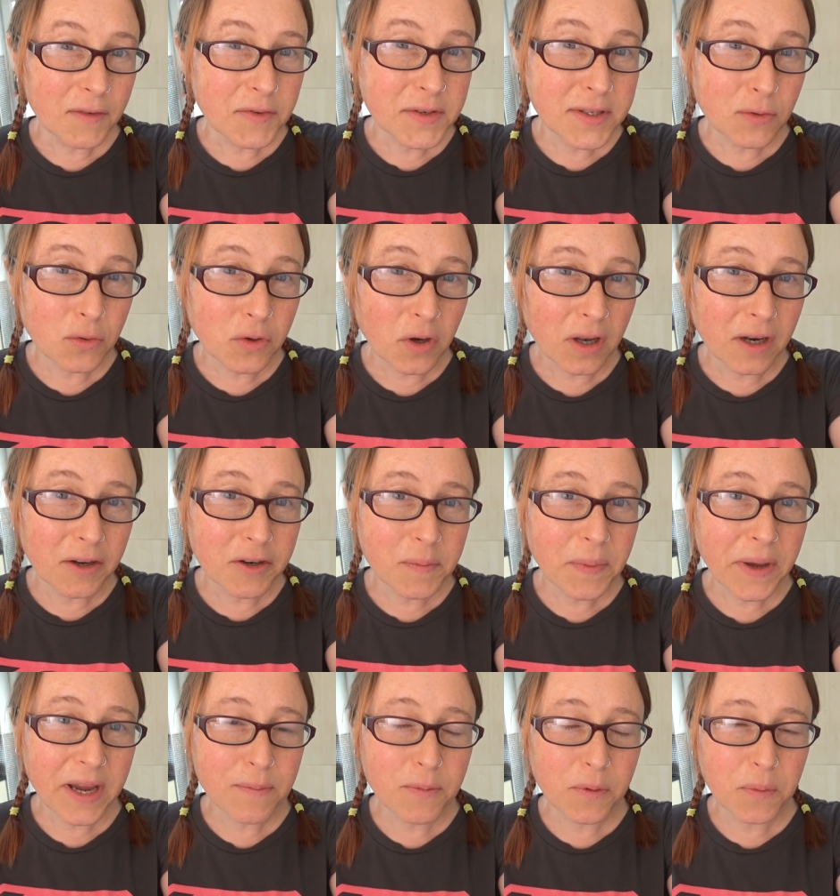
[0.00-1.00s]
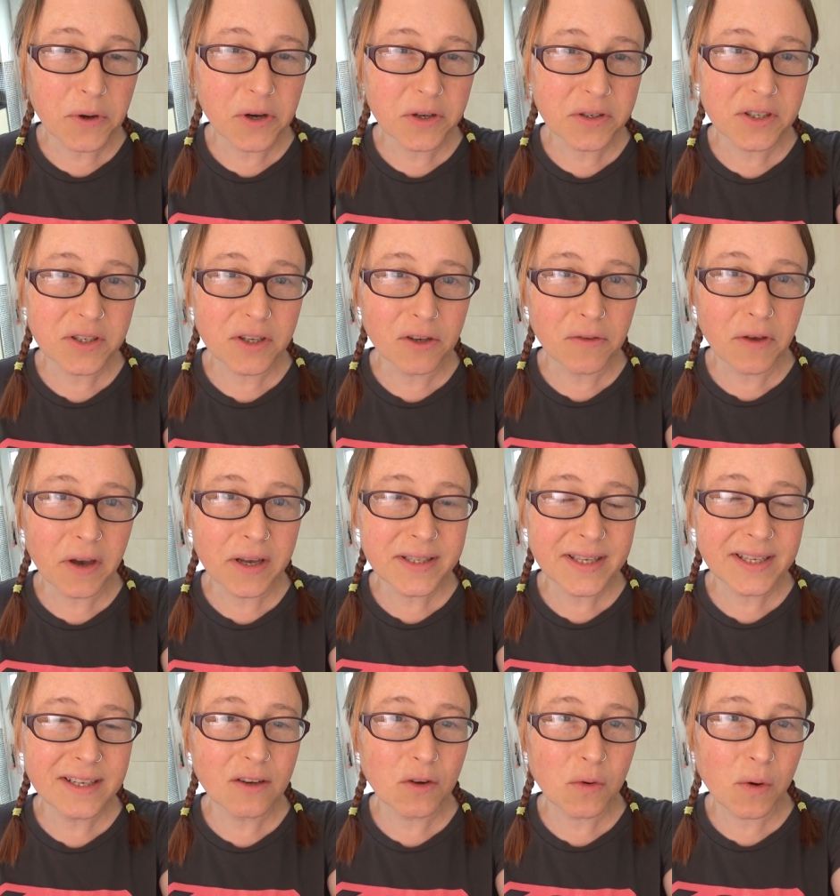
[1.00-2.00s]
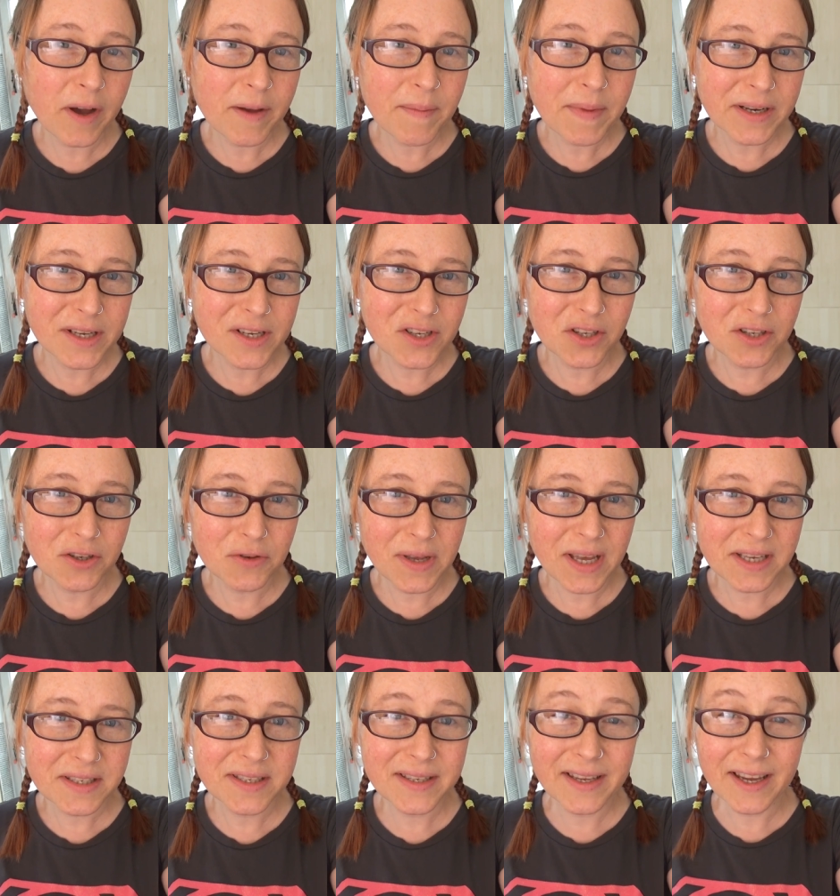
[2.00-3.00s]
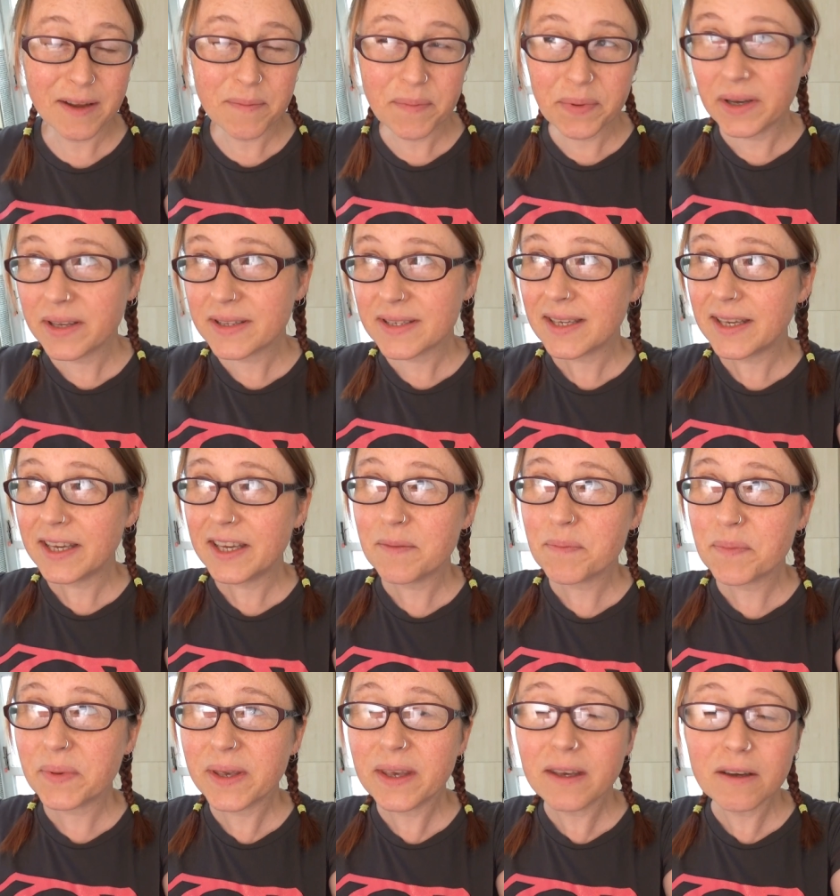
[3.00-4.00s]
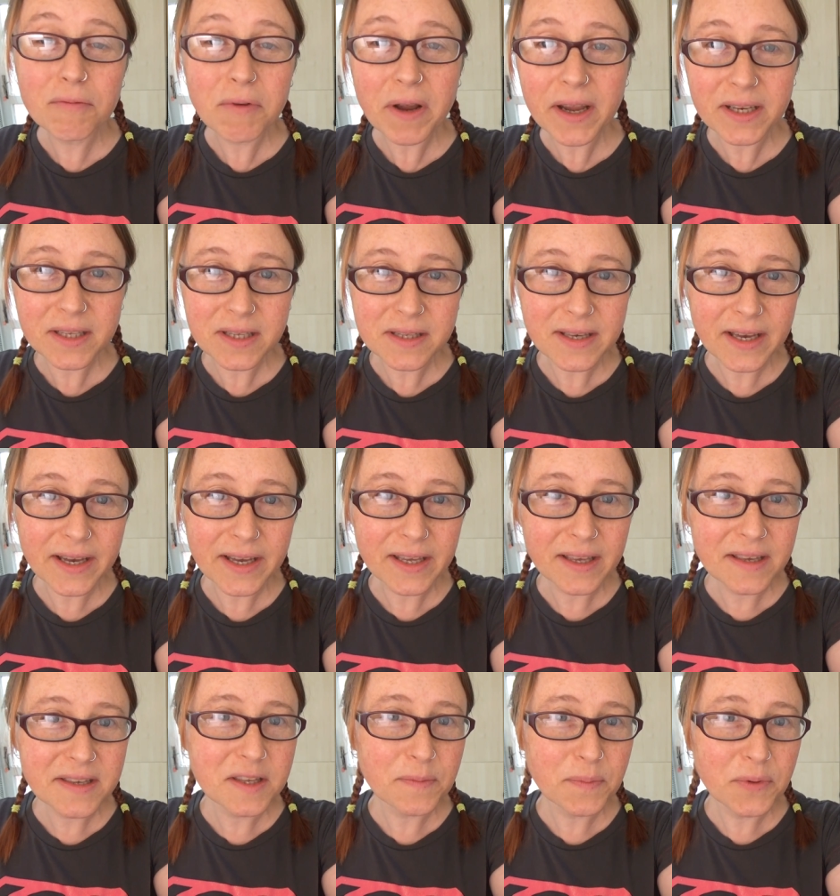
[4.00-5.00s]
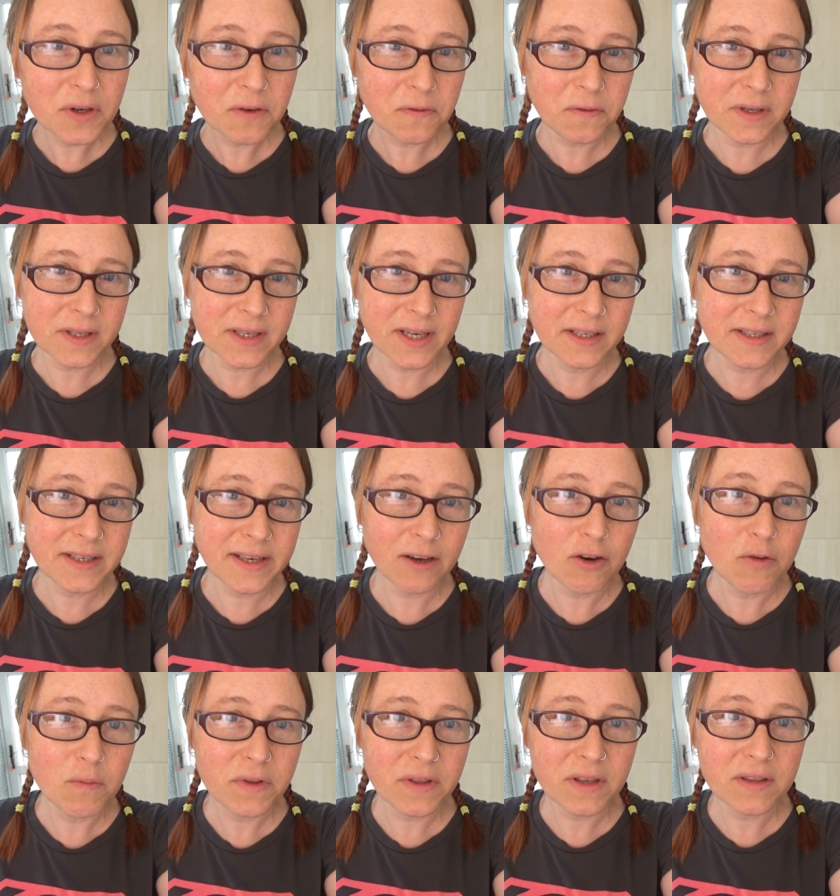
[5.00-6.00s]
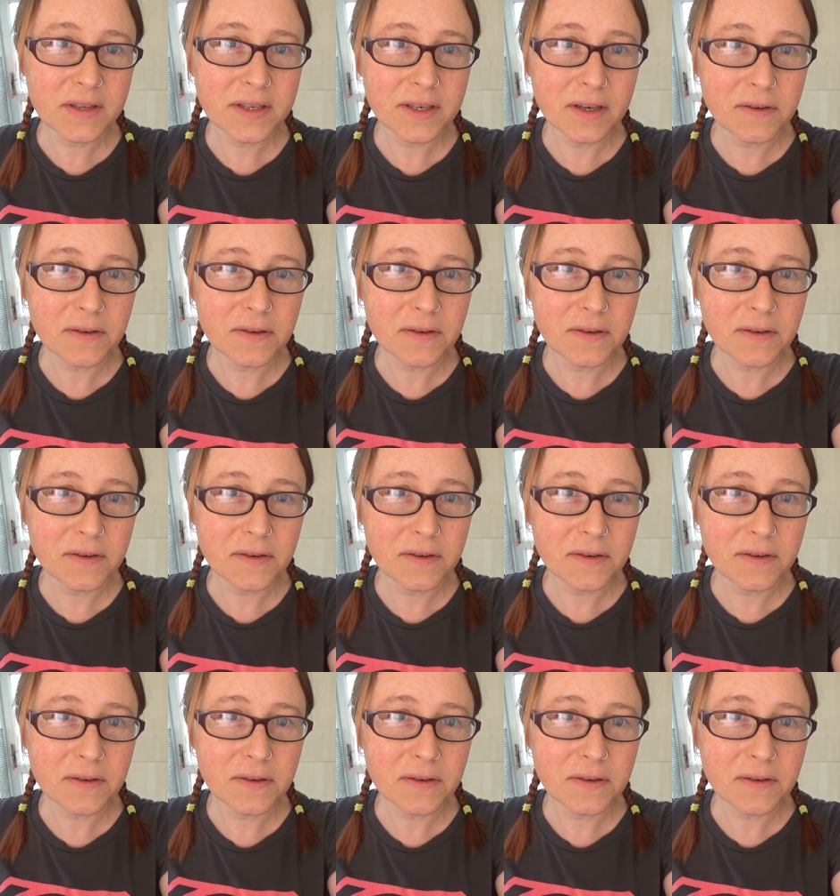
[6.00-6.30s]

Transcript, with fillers: I've still got a load of paperwork to do that I didn't quite manage to do yesterday, but it being a rainy day is the perfect day to get on with it this